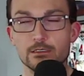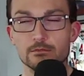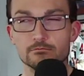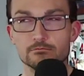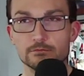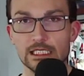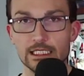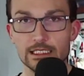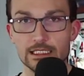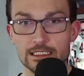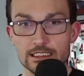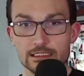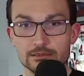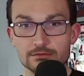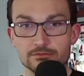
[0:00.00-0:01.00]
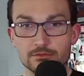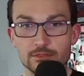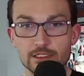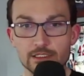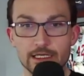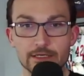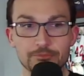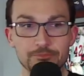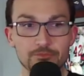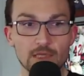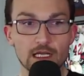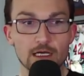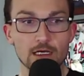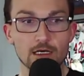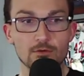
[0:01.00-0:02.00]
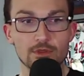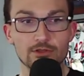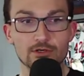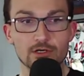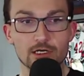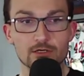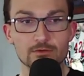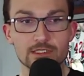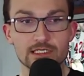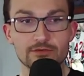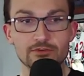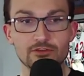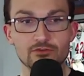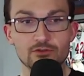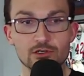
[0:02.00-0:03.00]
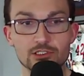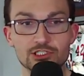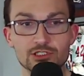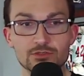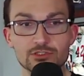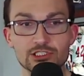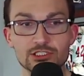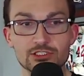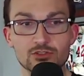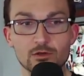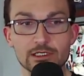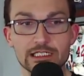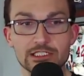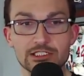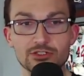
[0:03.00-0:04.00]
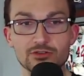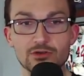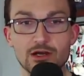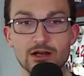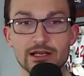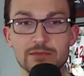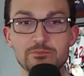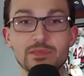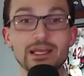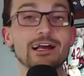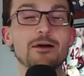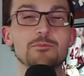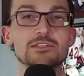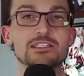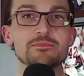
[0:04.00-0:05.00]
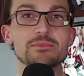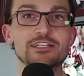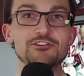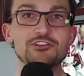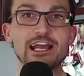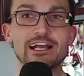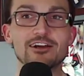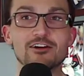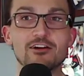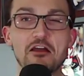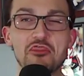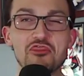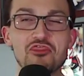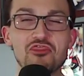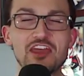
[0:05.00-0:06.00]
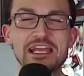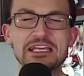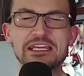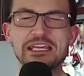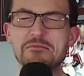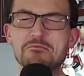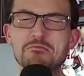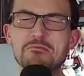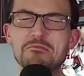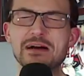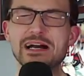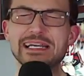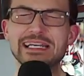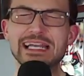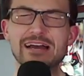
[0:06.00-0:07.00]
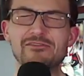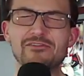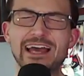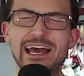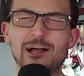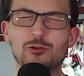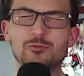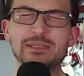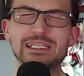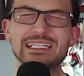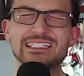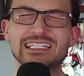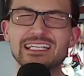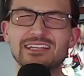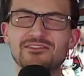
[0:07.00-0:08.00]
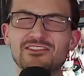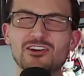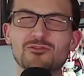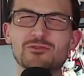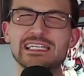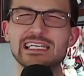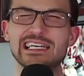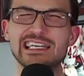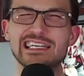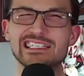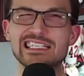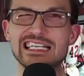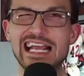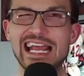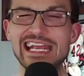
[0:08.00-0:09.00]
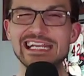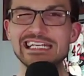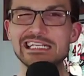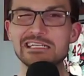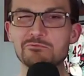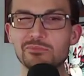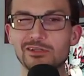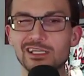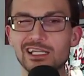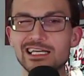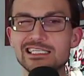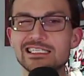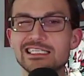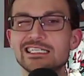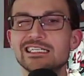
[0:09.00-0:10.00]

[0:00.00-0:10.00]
Listen, okay, when the rocker was 74 and she was just 22. Okay, big ups to Mick Jagger. I think he might have Al beat, even though he is 80 plus,